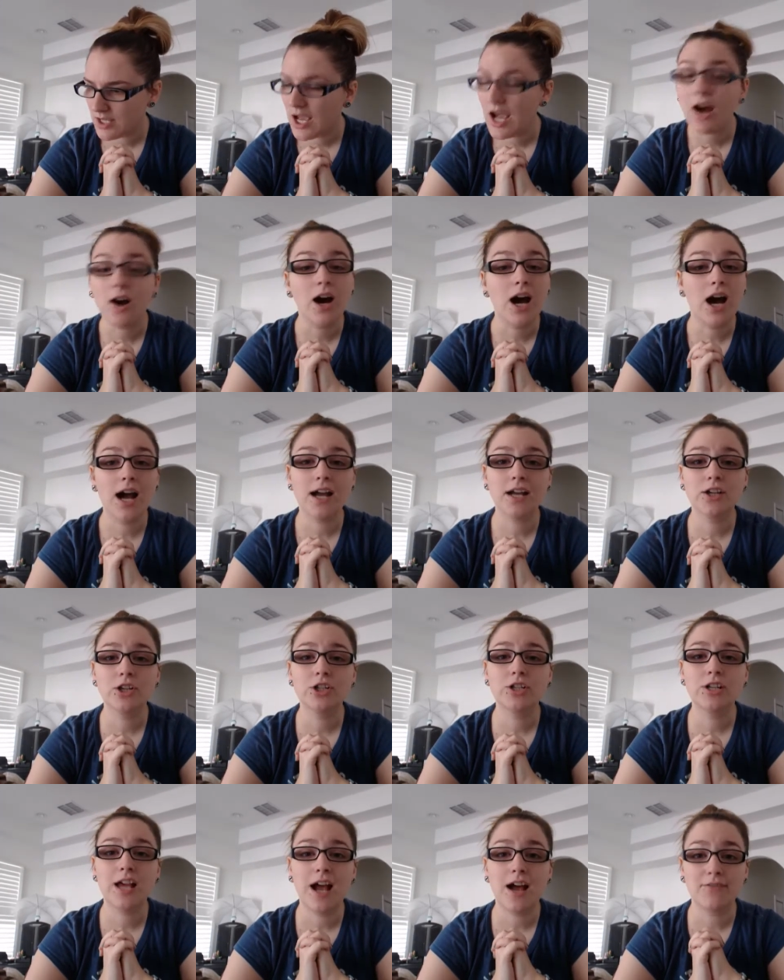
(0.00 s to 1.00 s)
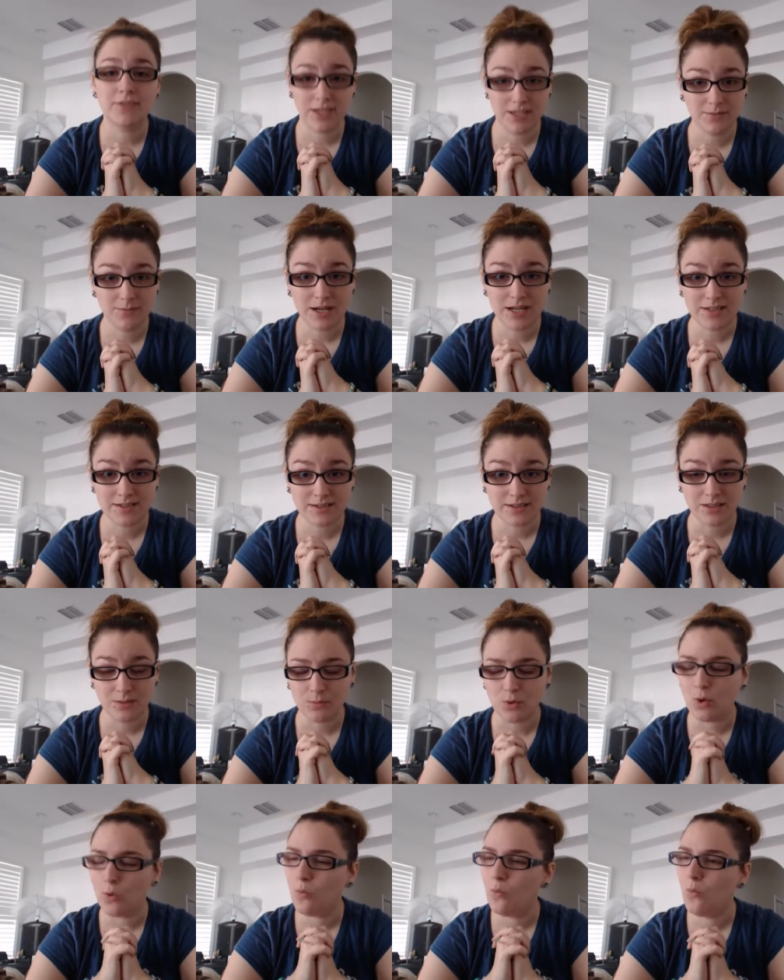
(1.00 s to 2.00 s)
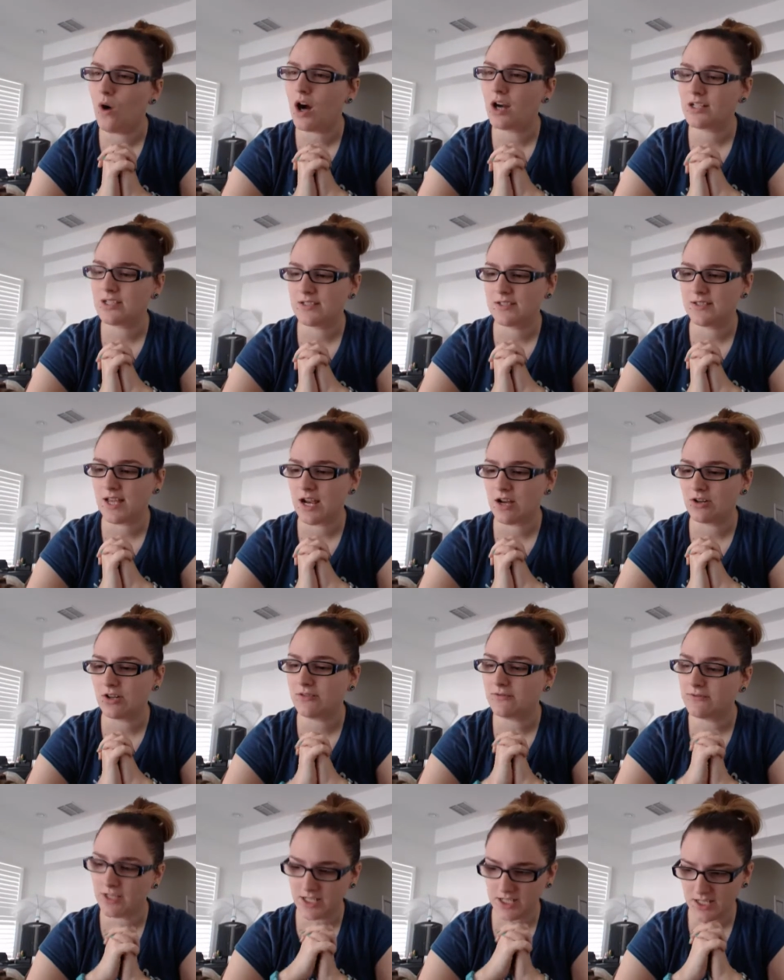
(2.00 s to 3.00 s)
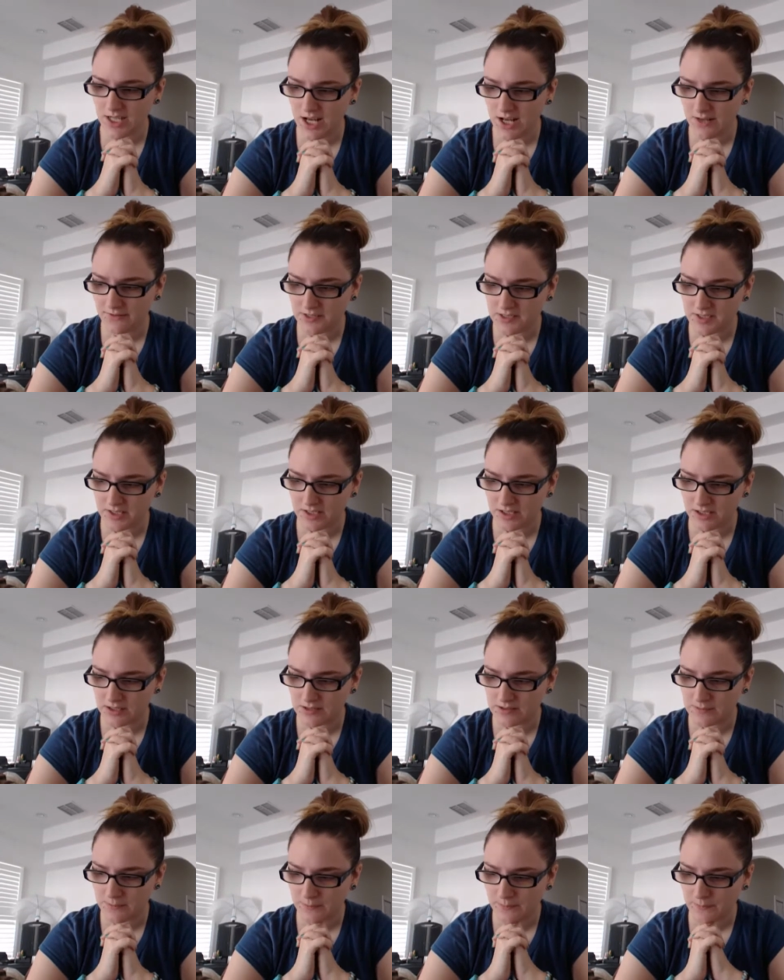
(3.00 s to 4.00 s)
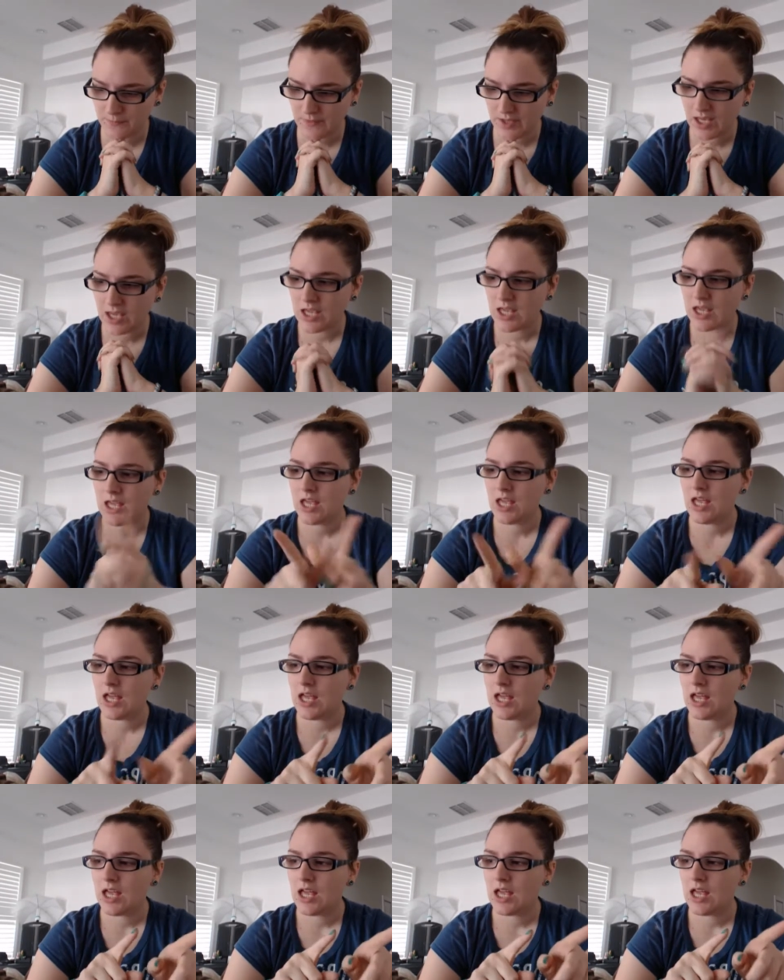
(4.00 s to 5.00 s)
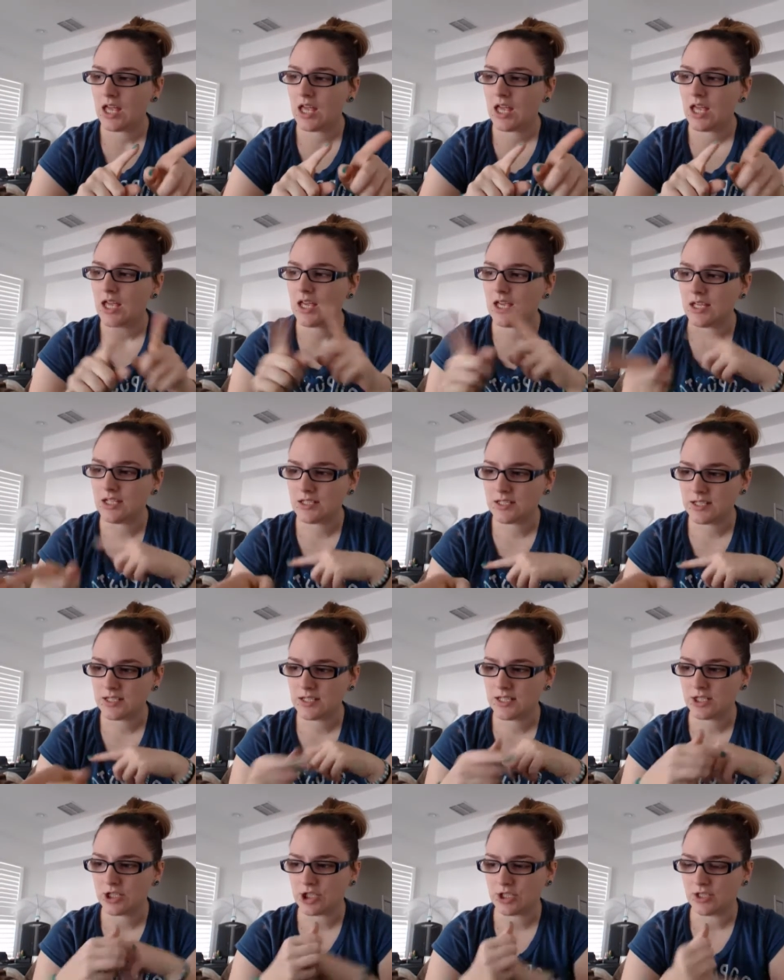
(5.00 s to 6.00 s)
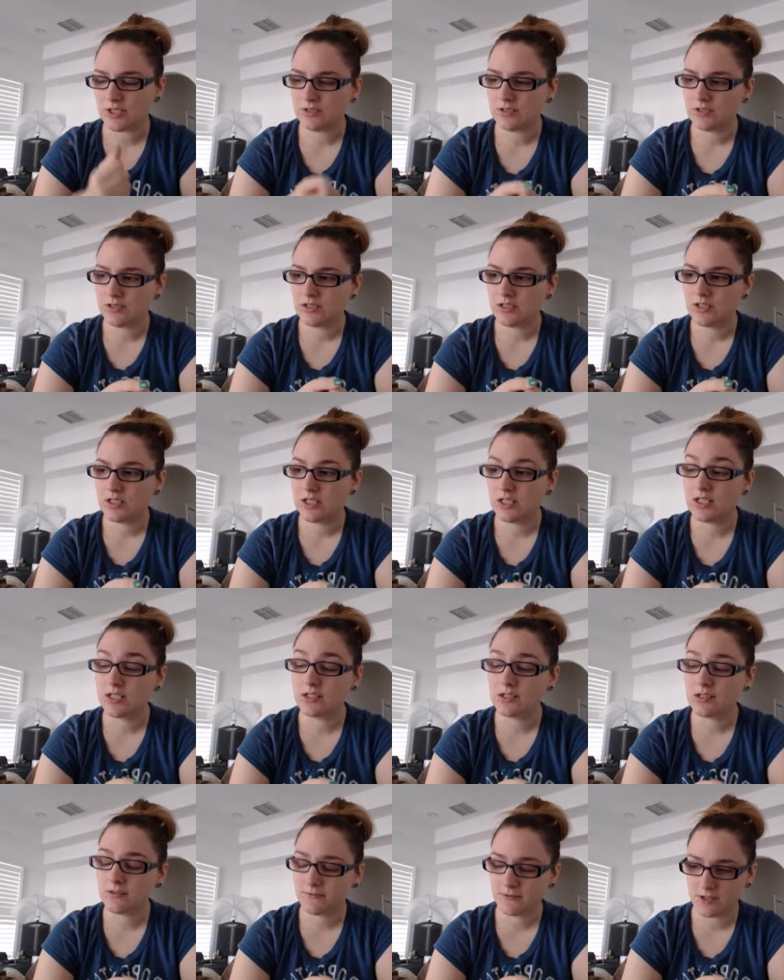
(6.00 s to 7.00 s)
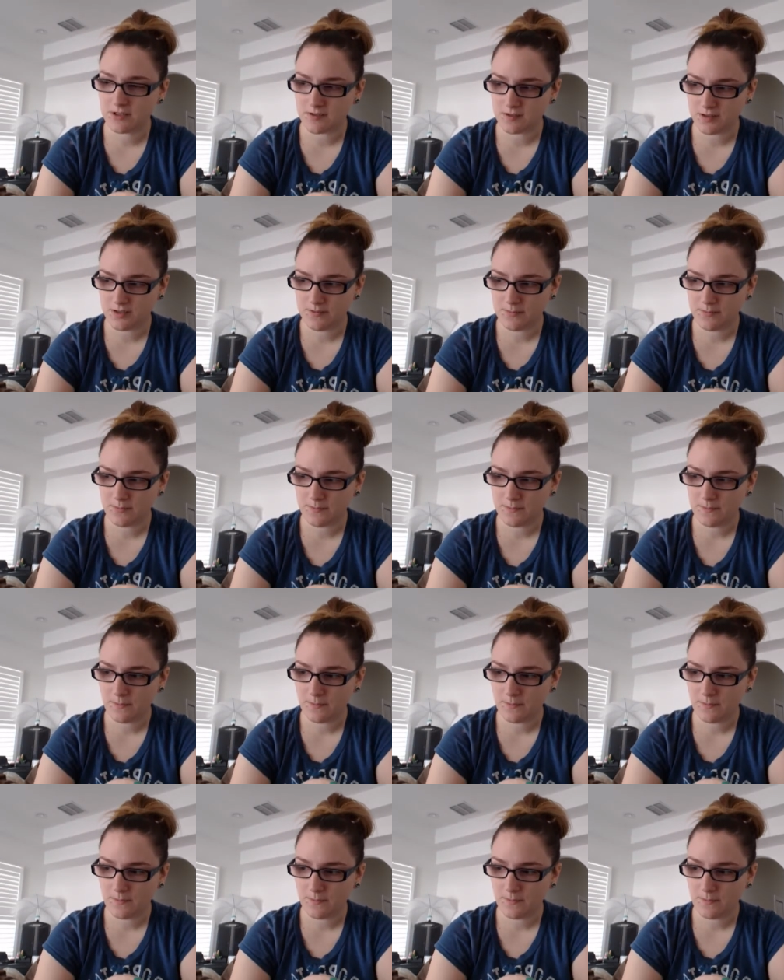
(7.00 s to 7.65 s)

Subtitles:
how I could have, in my sleep, walked down a flight and a half of stairs, into the kitchen, into the freezer,